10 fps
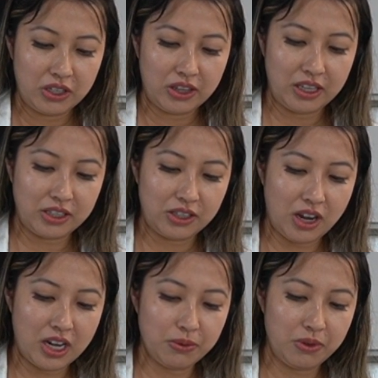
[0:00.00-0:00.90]
the
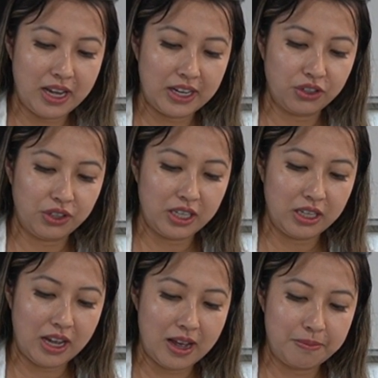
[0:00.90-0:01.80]
sauce will actually,
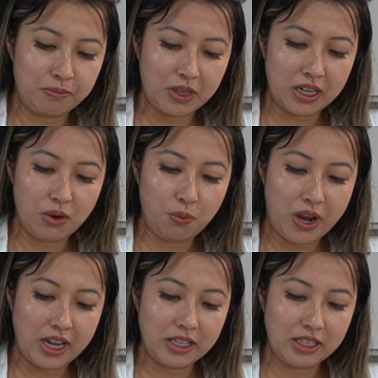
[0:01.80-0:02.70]
I'm gonna
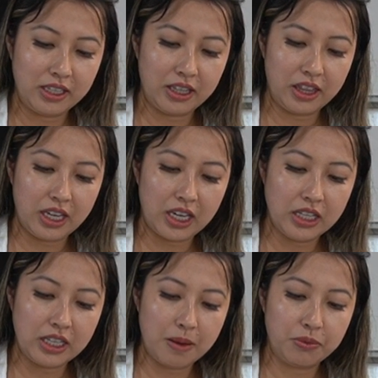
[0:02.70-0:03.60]
wait until it
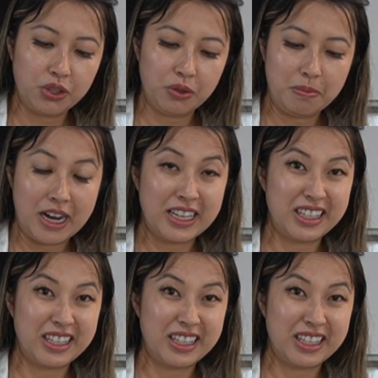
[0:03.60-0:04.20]
thickens up to my